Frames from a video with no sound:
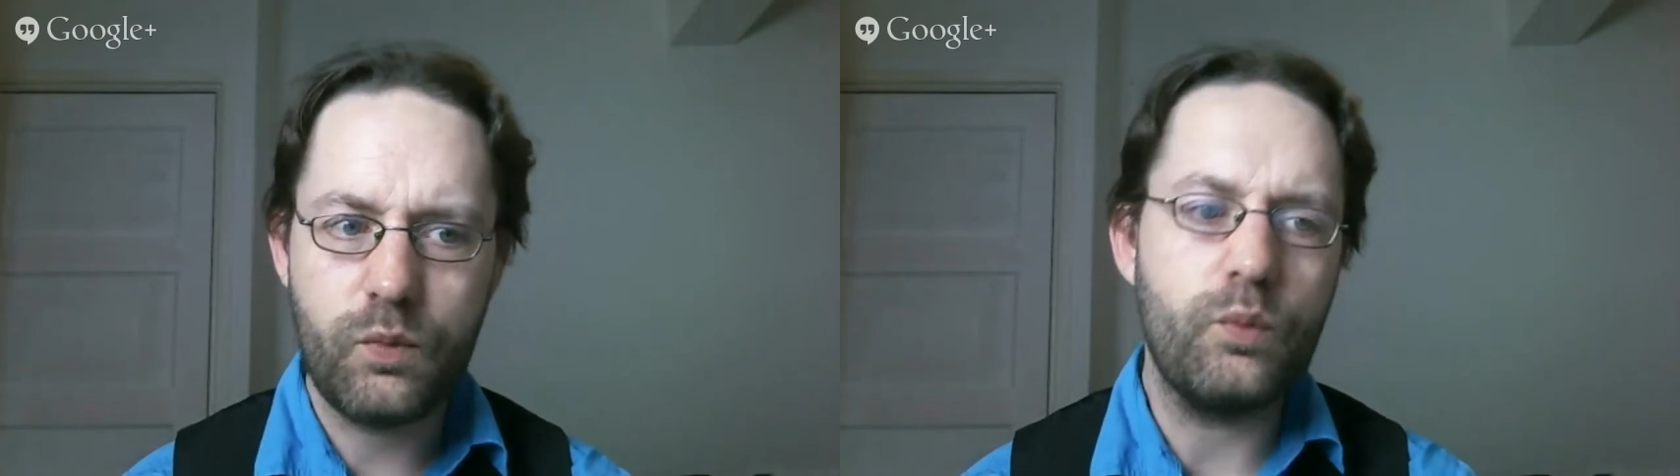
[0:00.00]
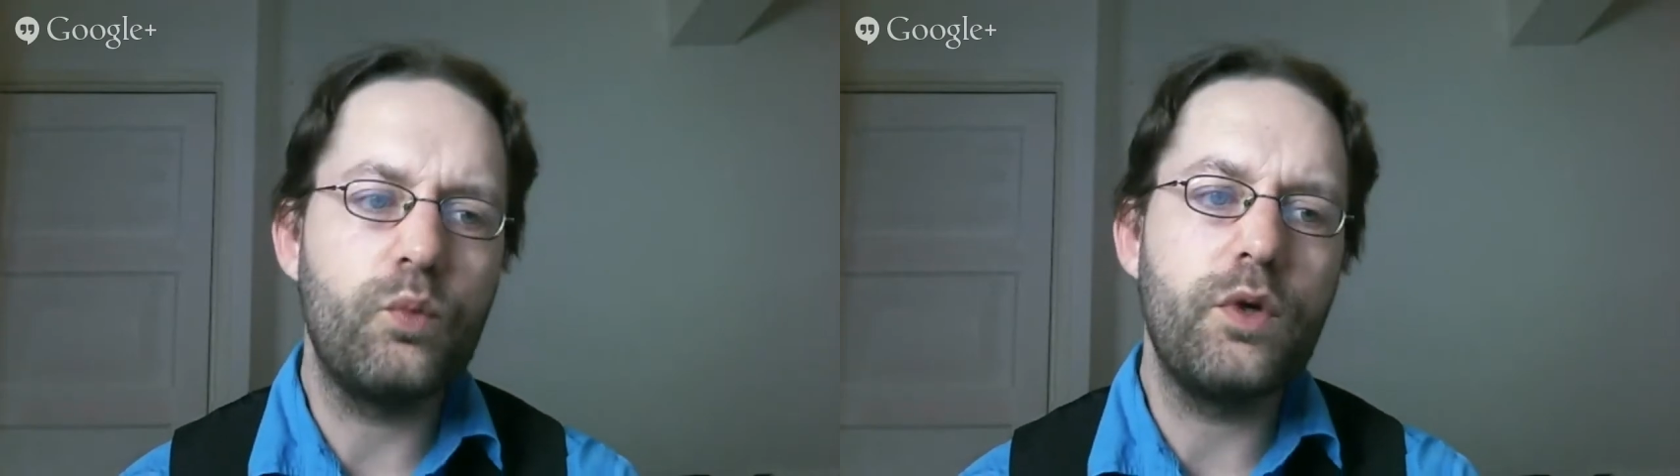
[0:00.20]

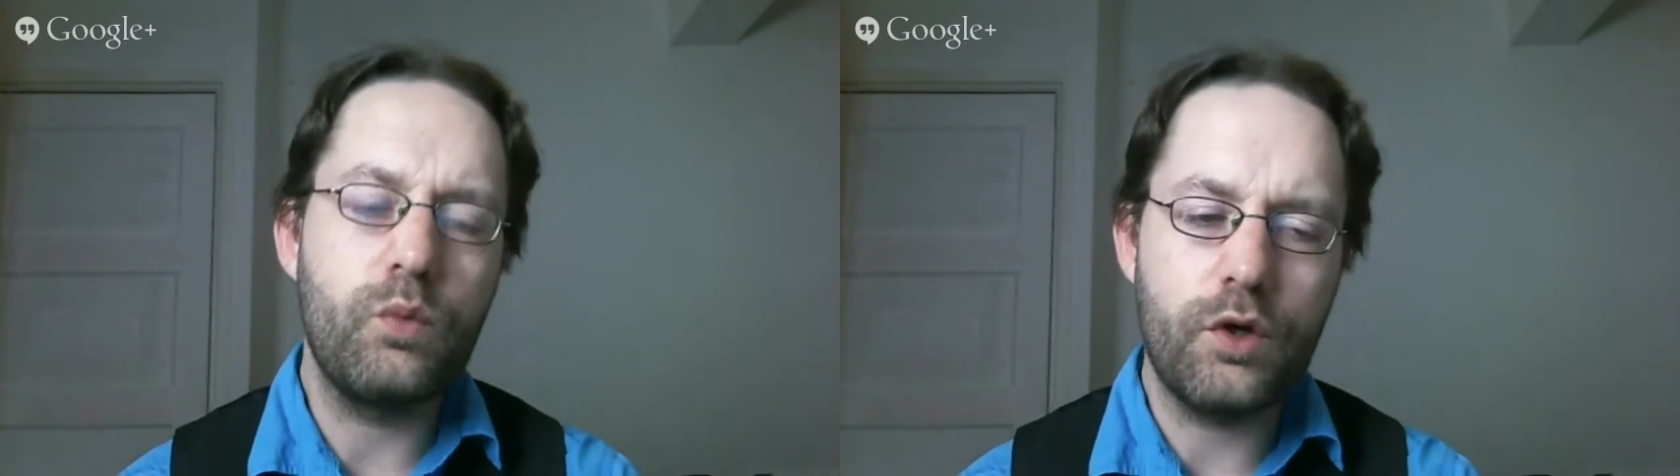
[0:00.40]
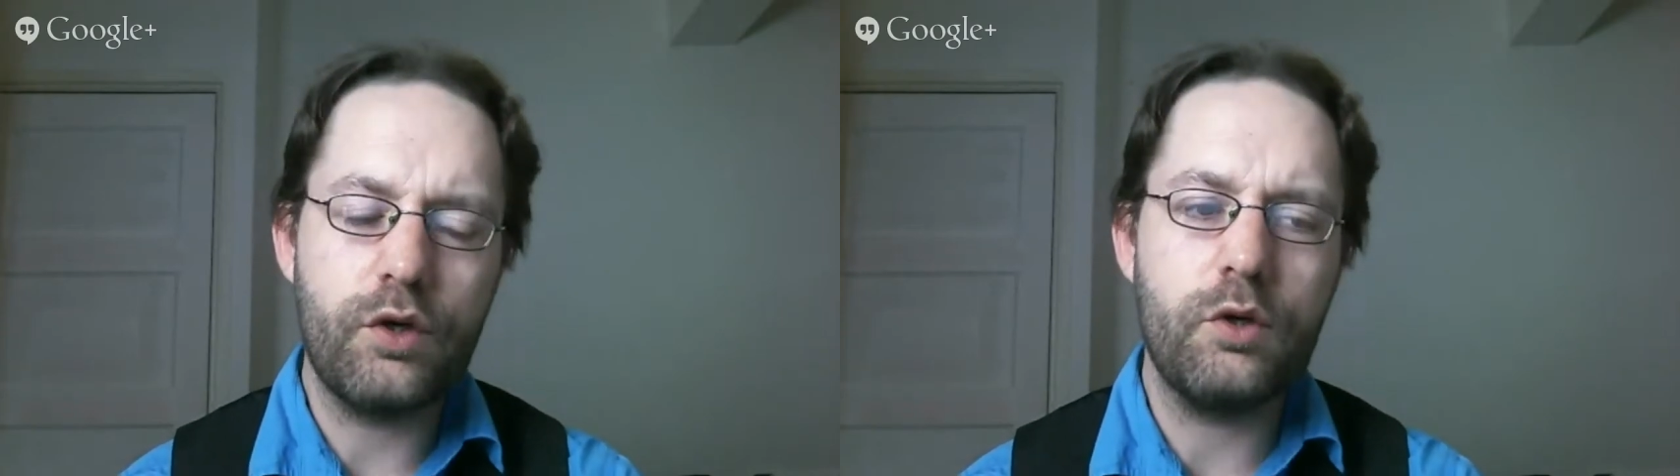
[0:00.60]
We
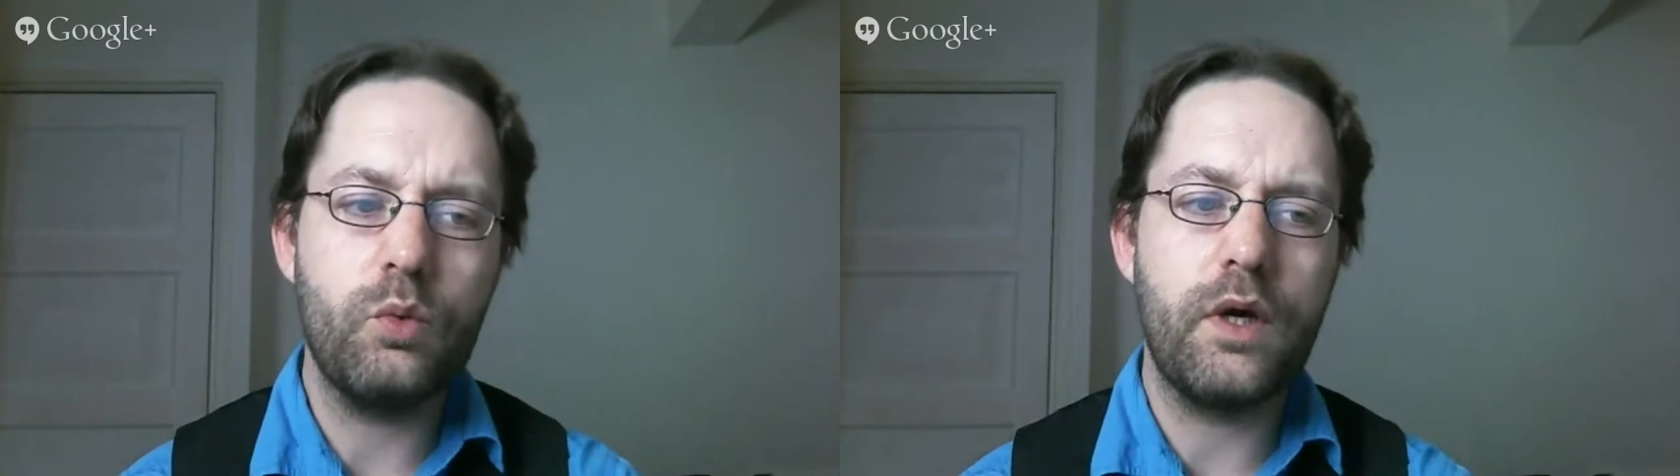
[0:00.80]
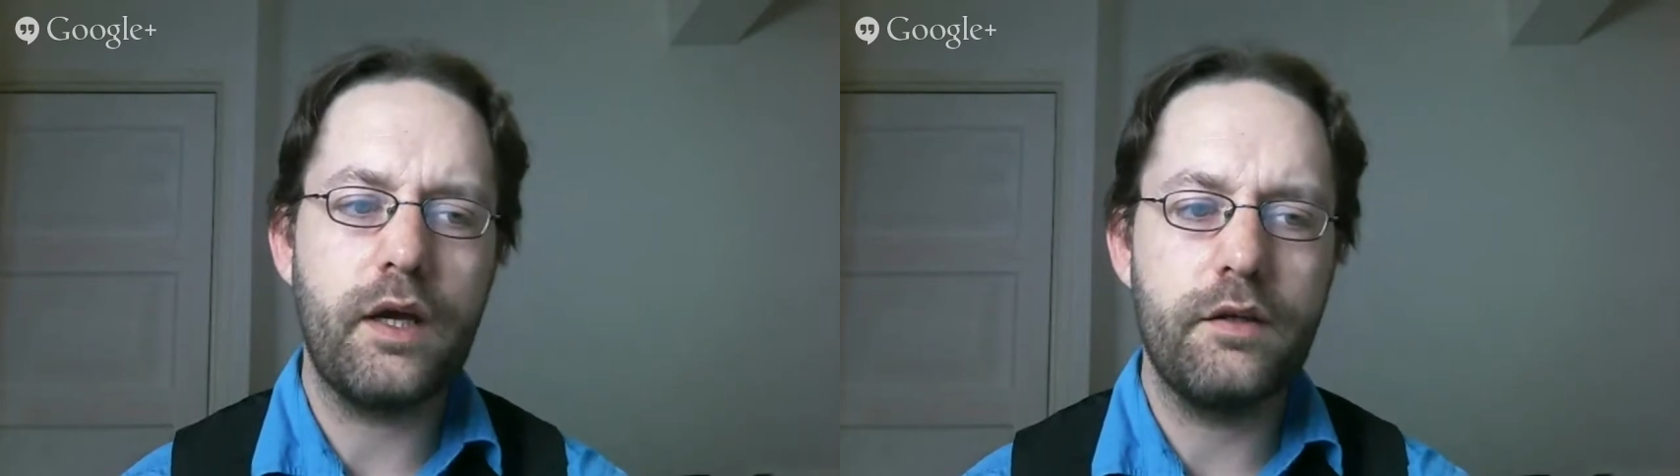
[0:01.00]
were
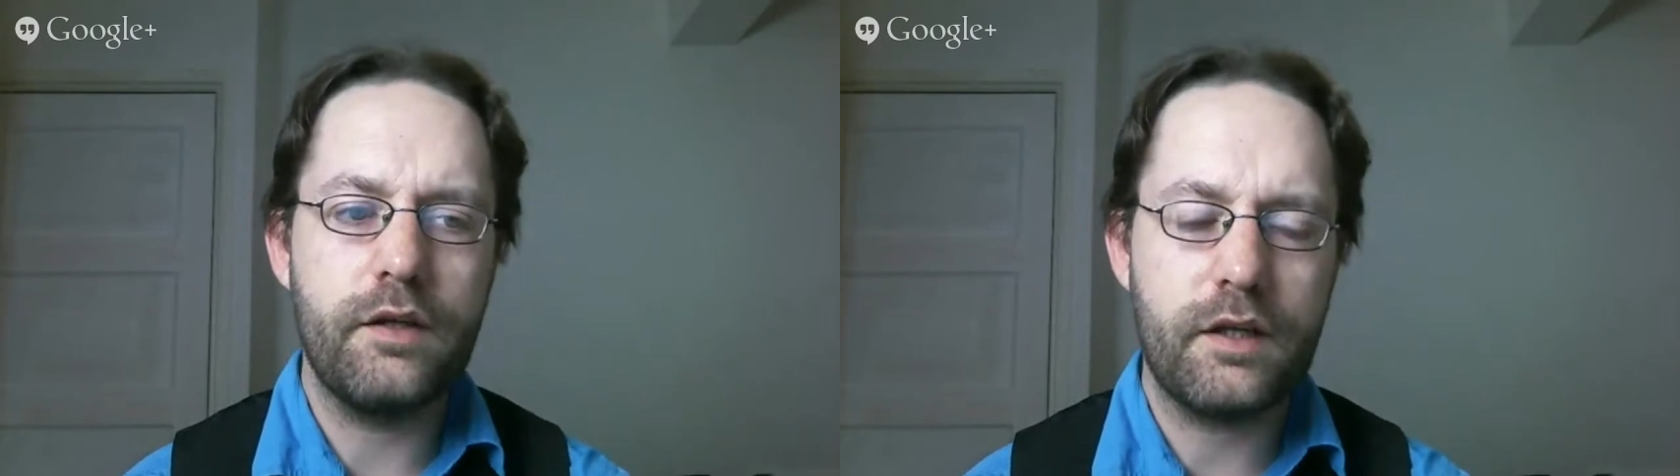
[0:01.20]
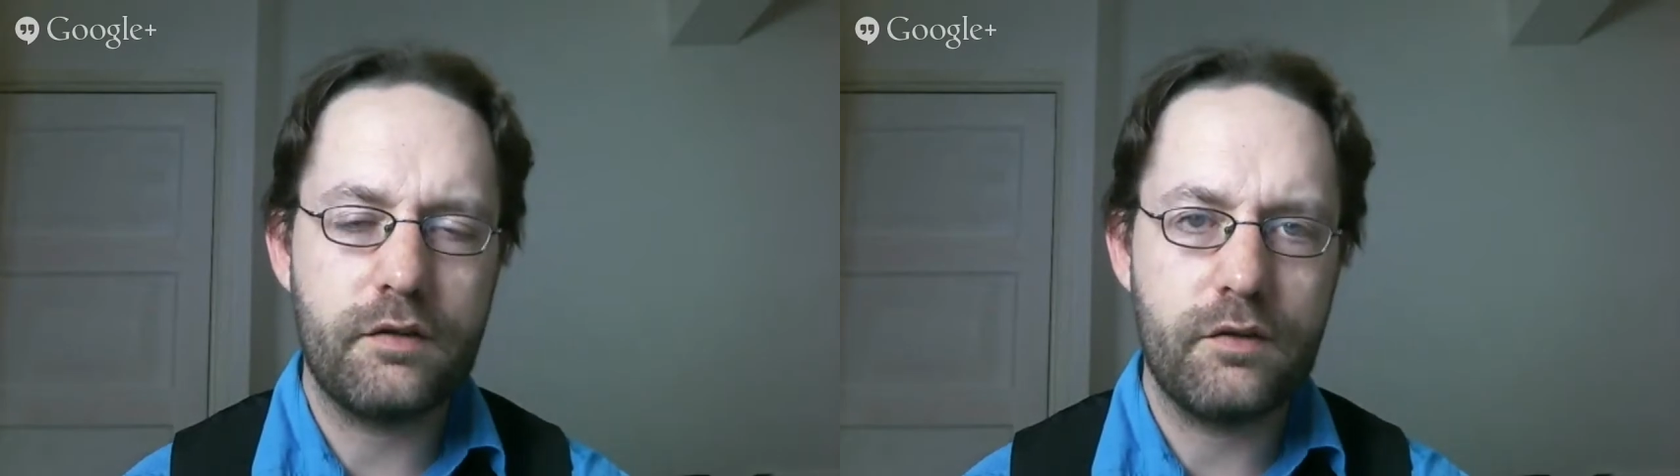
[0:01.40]
aware
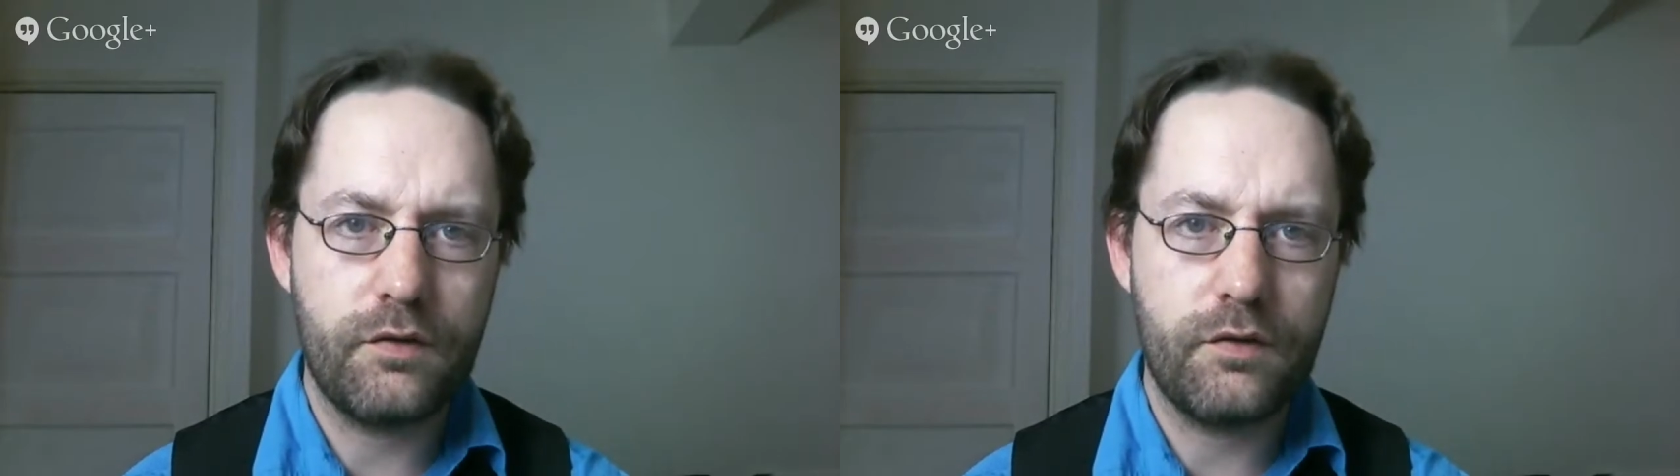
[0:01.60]
that